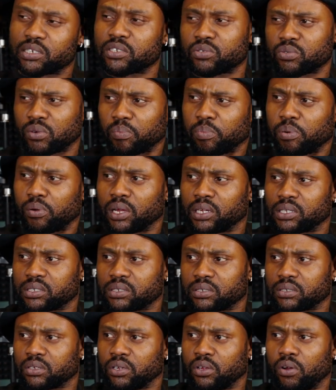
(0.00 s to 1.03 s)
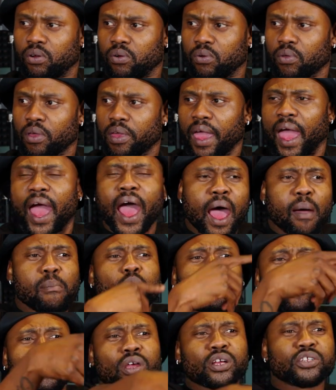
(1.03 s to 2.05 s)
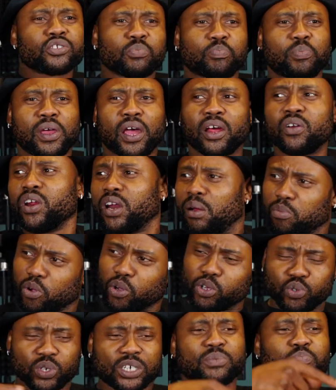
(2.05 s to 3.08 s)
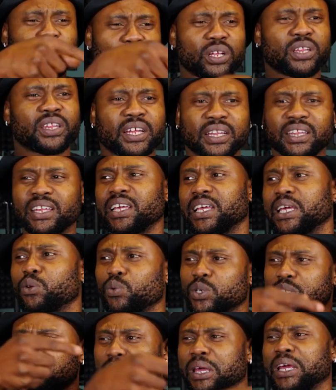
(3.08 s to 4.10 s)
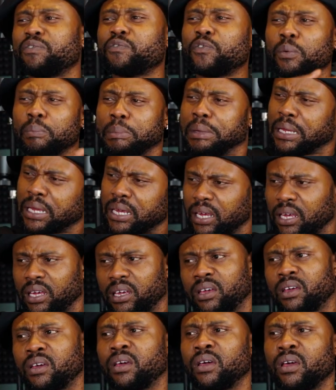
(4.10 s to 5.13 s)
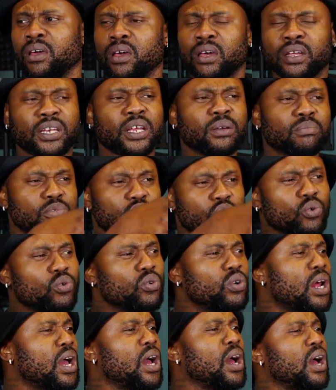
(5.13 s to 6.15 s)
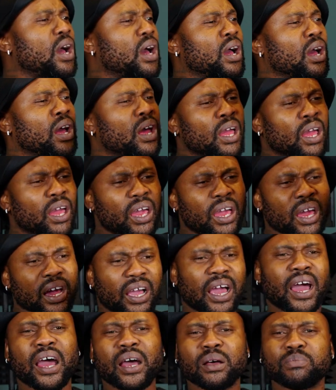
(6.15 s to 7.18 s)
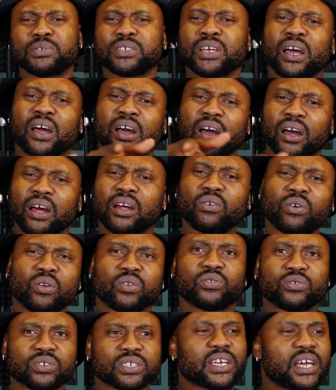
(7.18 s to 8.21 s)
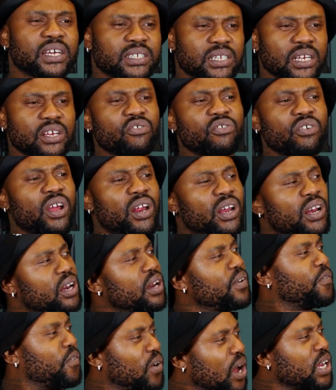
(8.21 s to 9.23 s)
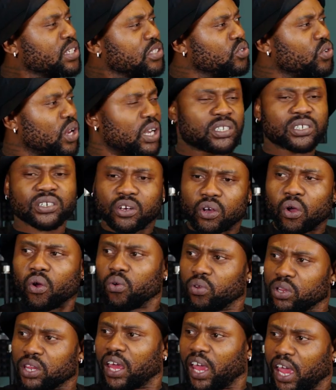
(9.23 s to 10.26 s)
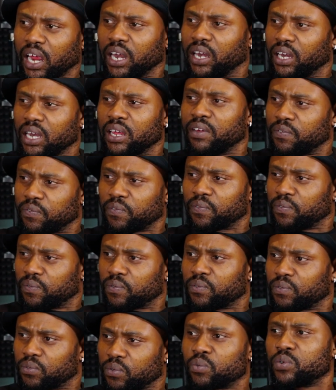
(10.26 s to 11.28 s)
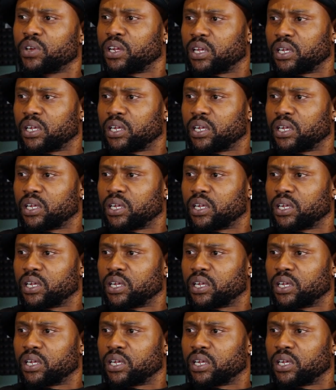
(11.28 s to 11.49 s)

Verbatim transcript: yeah. to a point. You know, I'm going into piano and I'm going to exploit that thing. It was made for me. Yeah. Mm. Them Tudor, eh, Kabza, all those guys, they created it for us to actually go there and live with